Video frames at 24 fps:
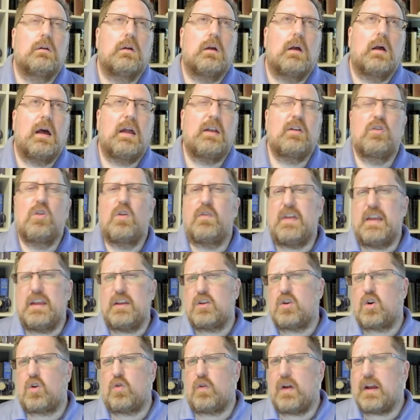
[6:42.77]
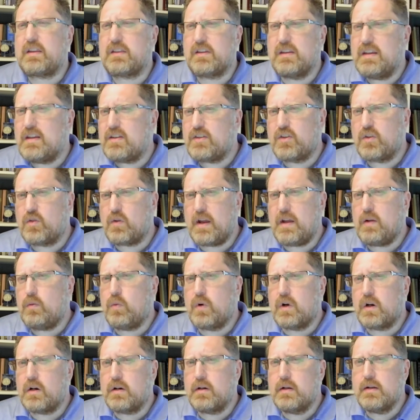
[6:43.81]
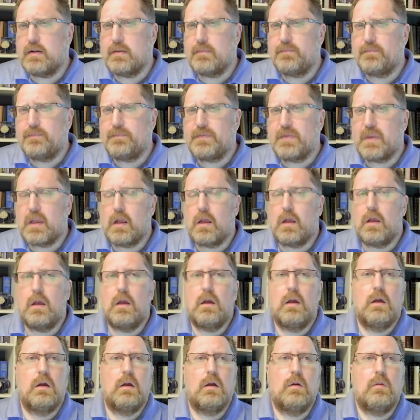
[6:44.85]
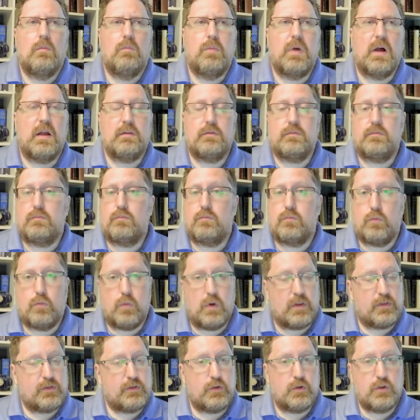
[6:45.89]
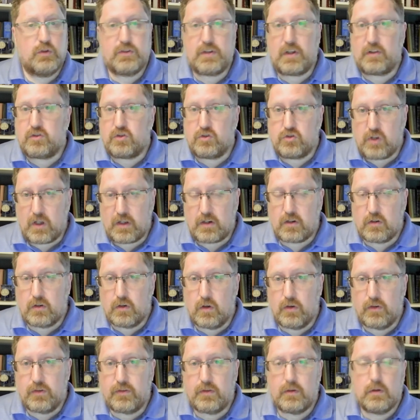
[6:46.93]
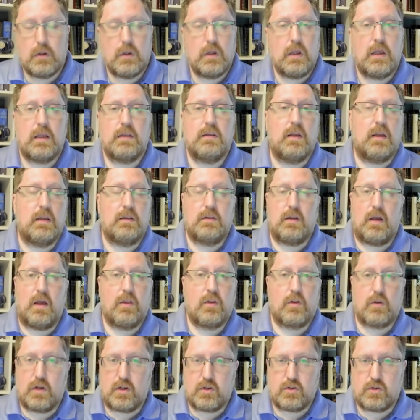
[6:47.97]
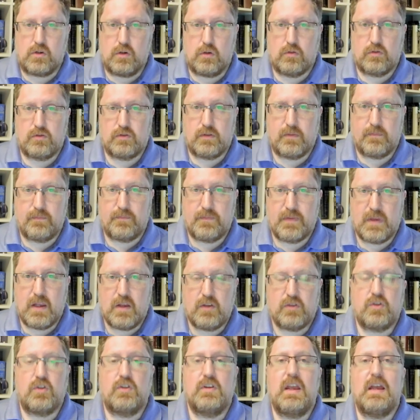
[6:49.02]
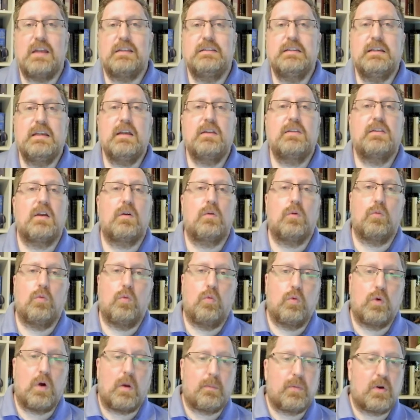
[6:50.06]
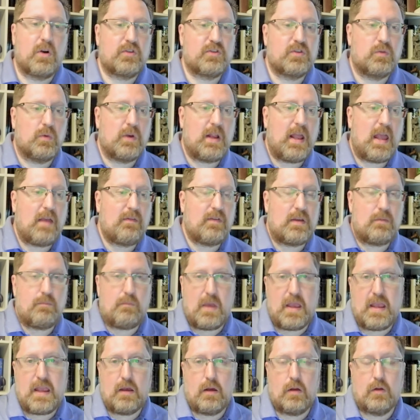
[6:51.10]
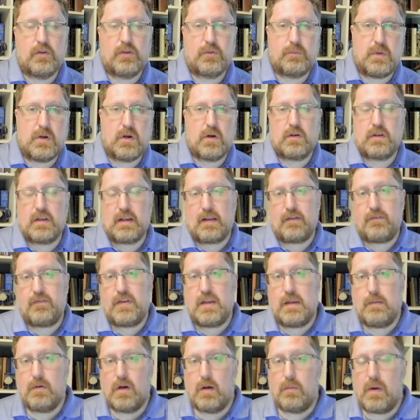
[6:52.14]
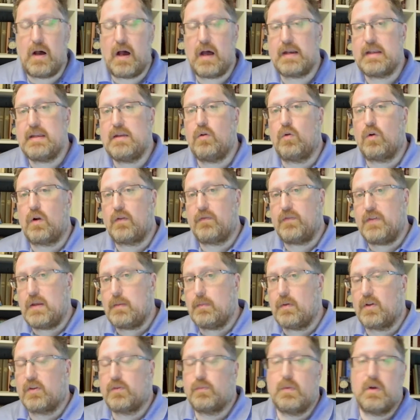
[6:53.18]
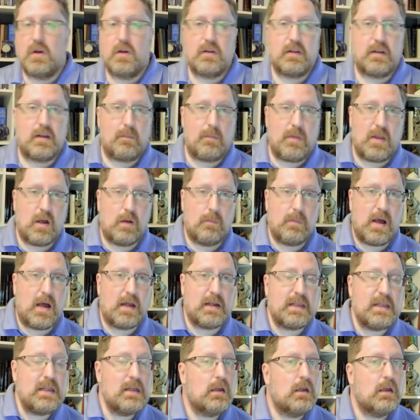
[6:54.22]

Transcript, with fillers: I don't know if incorrectly is the right word, but with two sets of genitals, and, and other issues. So the idea that a person would have a male spirit in a female body or a female spirit in a male body